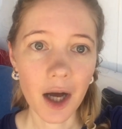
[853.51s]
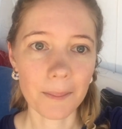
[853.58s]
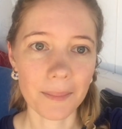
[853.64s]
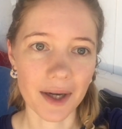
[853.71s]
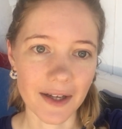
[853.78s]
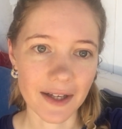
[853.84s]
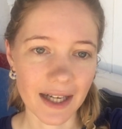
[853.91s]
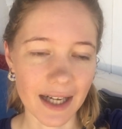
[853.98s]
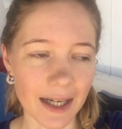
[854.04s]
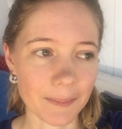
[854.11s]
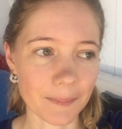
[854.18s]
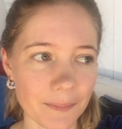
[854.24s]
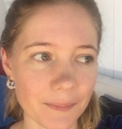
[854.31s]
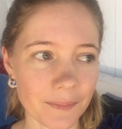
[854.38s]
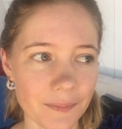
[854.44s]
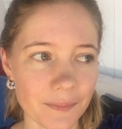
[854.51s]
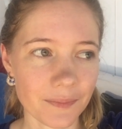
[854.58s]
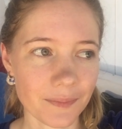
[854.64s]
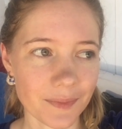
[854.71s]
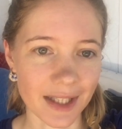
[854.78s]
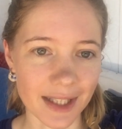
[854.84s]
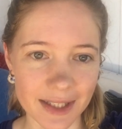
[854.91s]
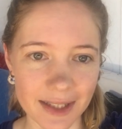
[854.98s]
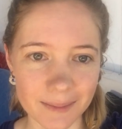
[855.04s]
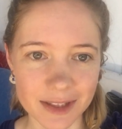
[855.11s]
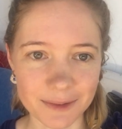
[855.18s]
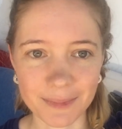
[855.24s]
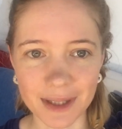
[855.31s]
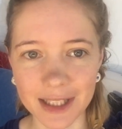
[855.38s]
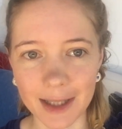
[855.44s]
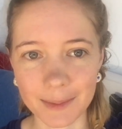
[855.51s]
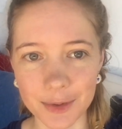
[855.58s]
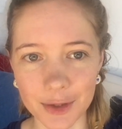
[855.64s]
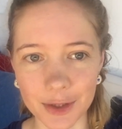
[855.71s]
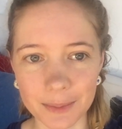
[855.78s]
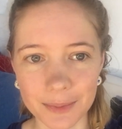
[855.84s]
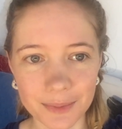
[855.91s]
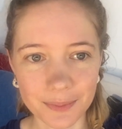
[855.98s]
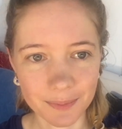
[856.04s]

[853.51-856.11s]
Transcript: But um, yeah, that means my laptop